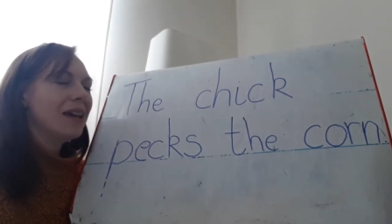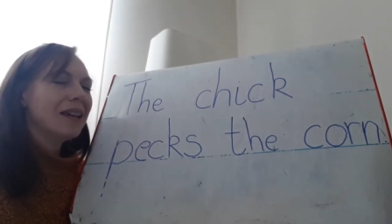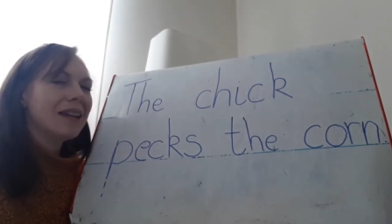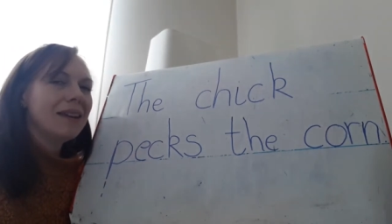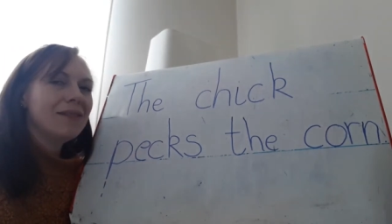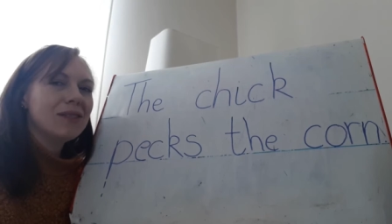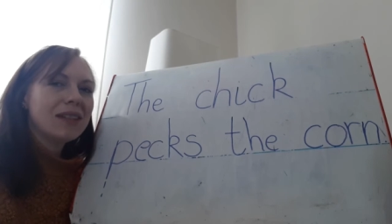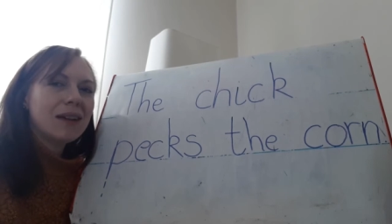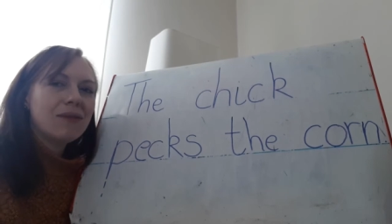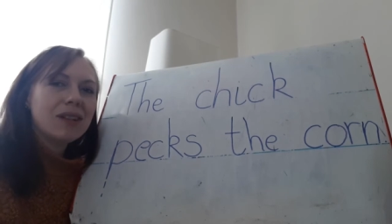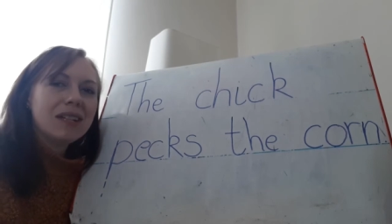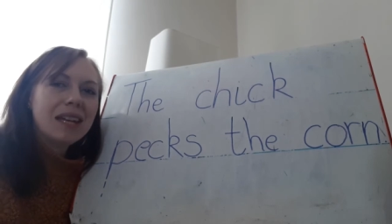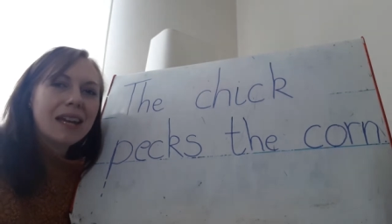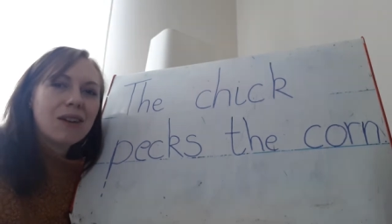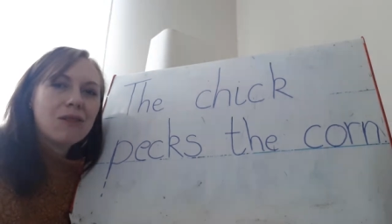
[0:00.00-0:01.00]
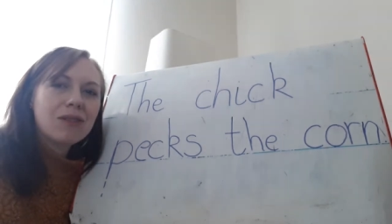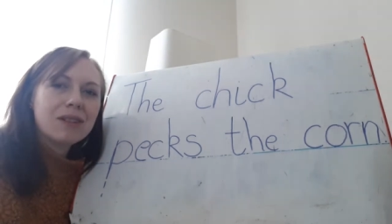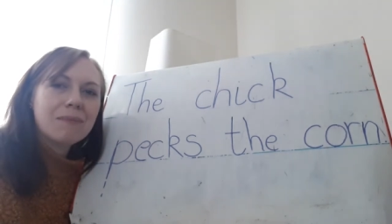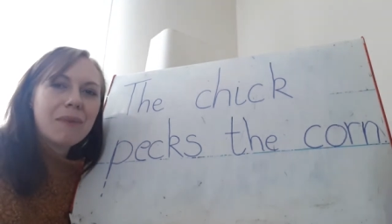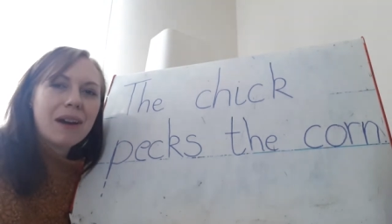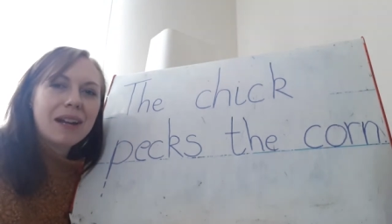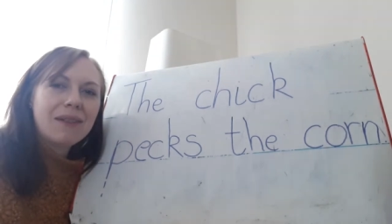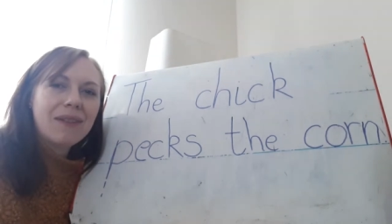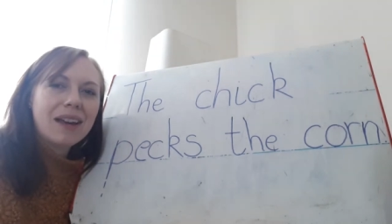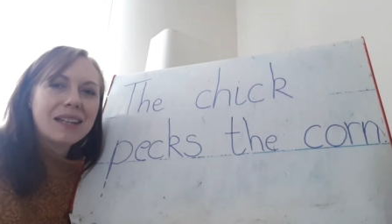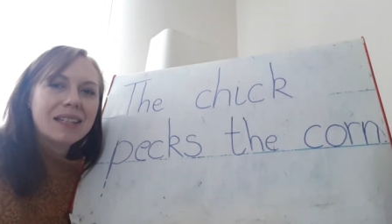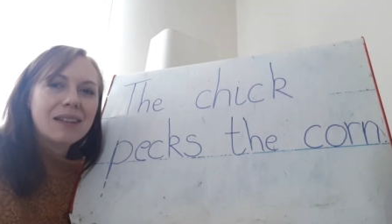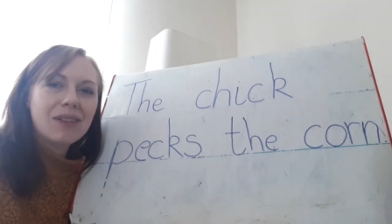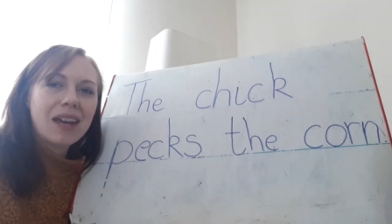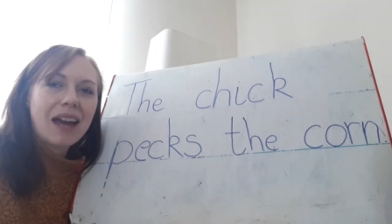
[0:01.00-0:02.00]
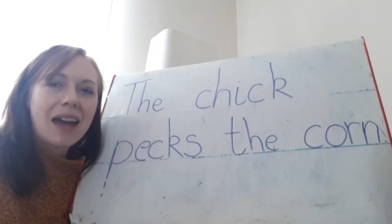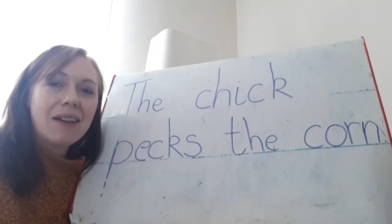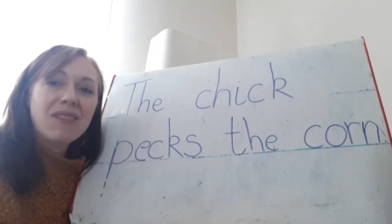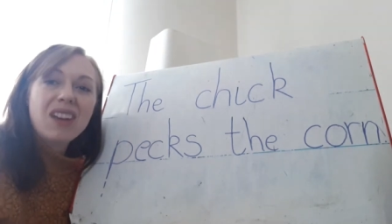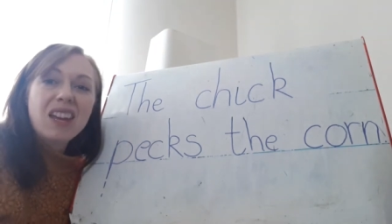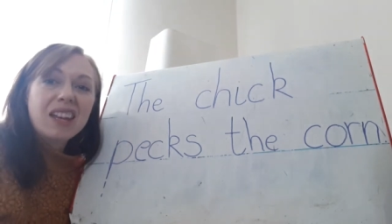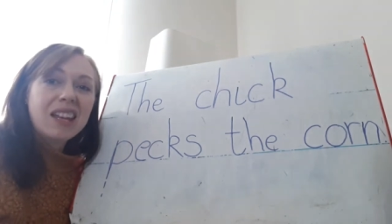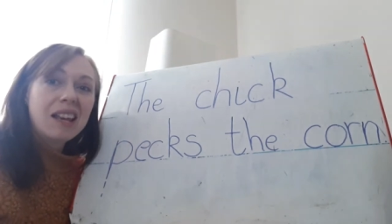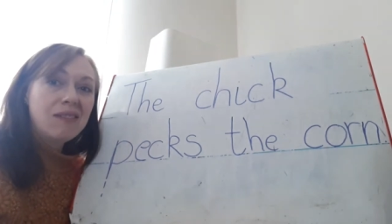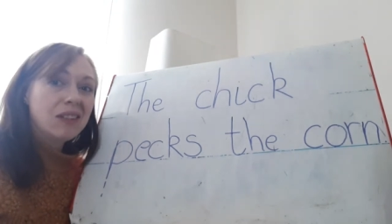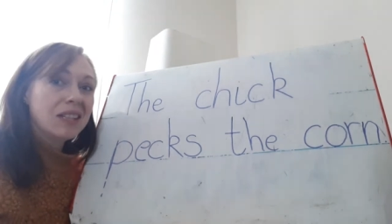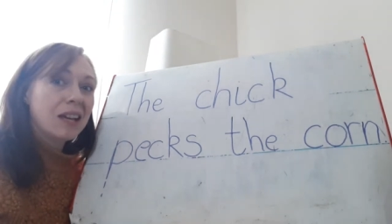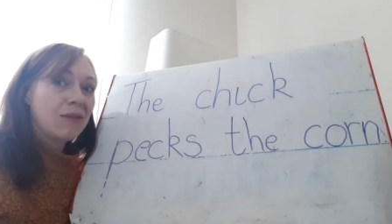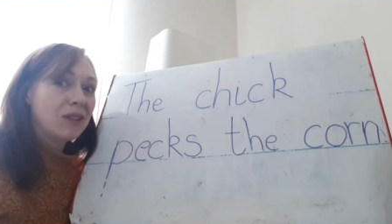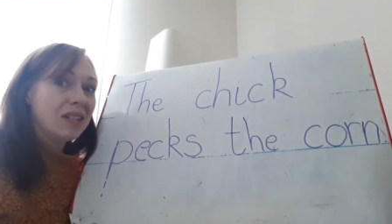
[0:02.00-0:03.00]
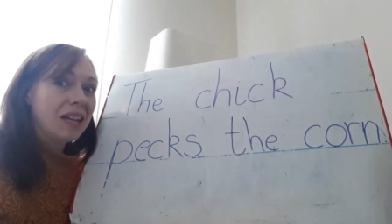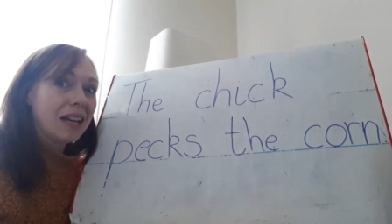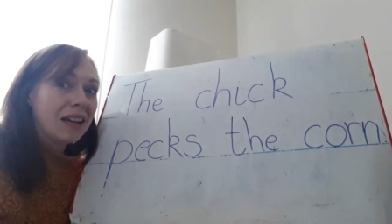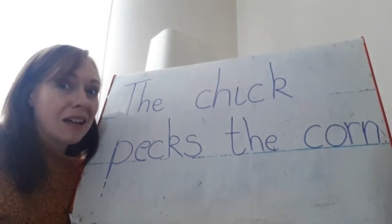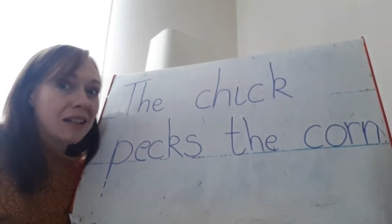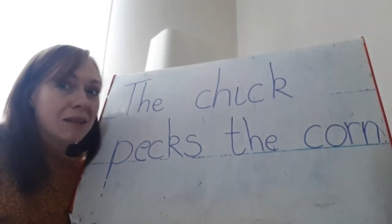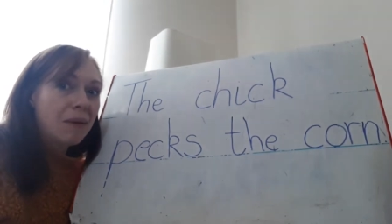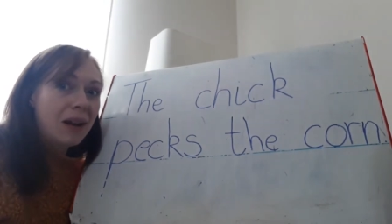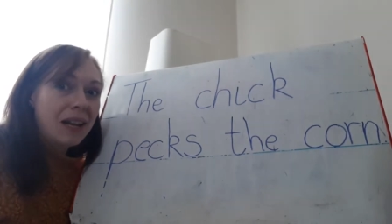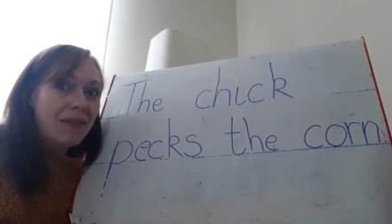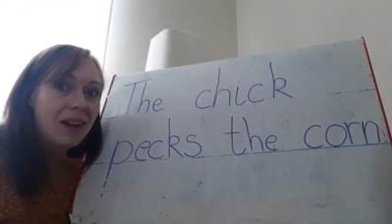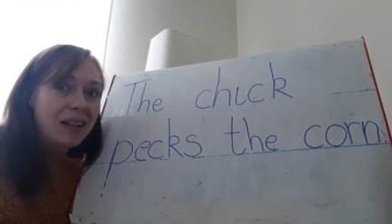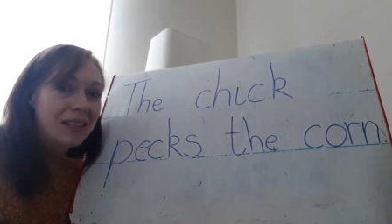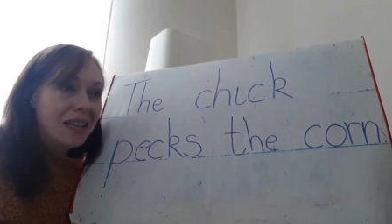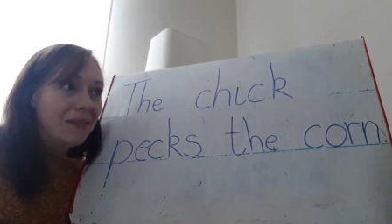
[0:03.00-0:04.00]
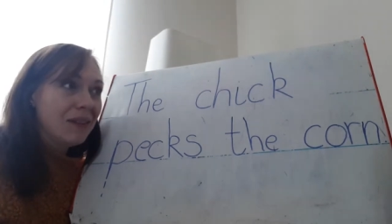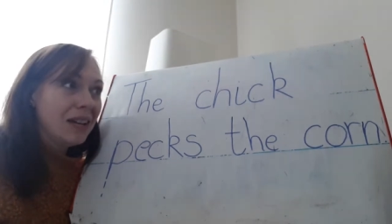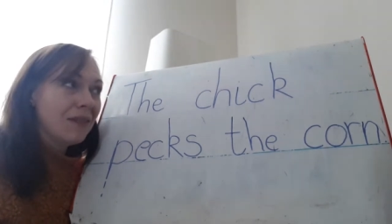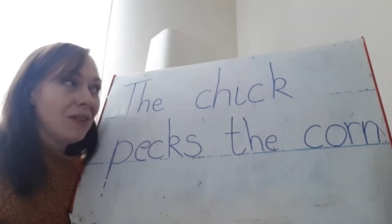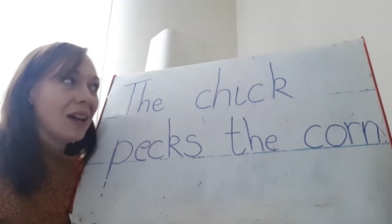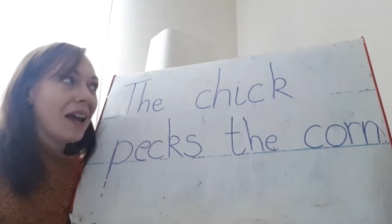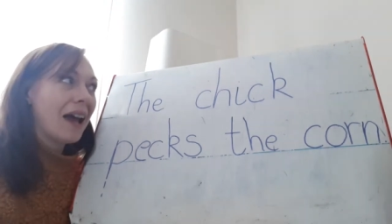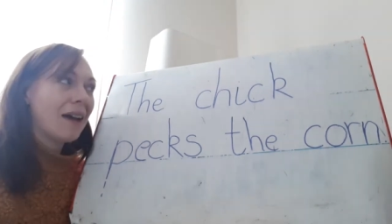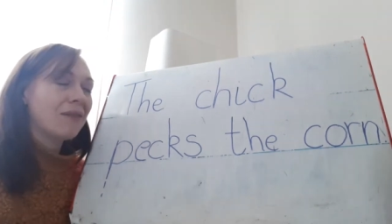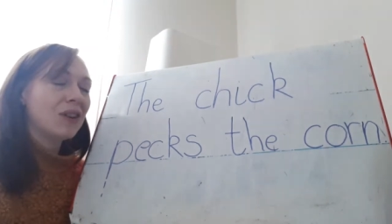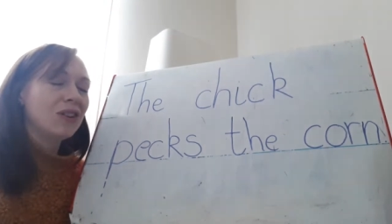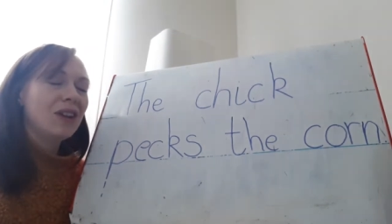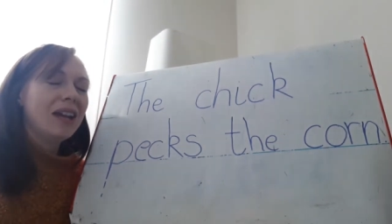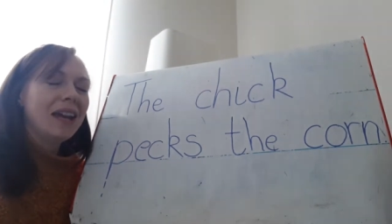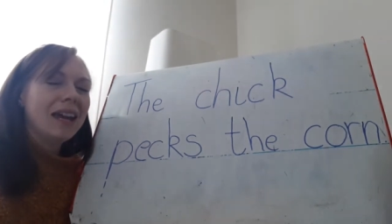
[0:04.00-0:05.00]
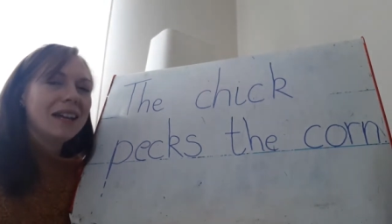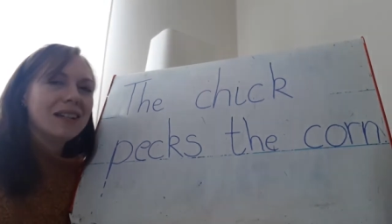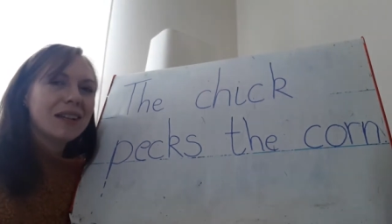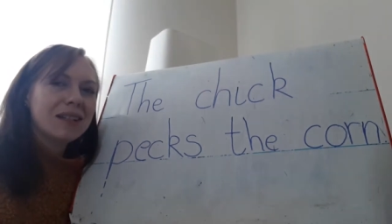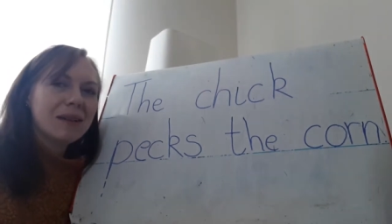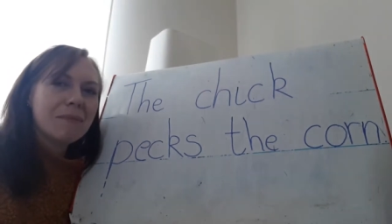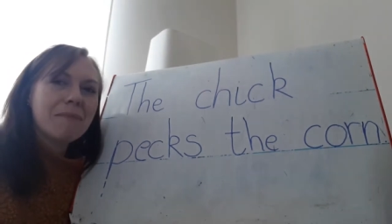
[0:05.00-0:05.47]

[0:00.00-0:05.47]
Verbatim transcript: Give yourself a tick or a smiley face if you have. Give yourself a tick and a smiley face even if you haven't. It doesn't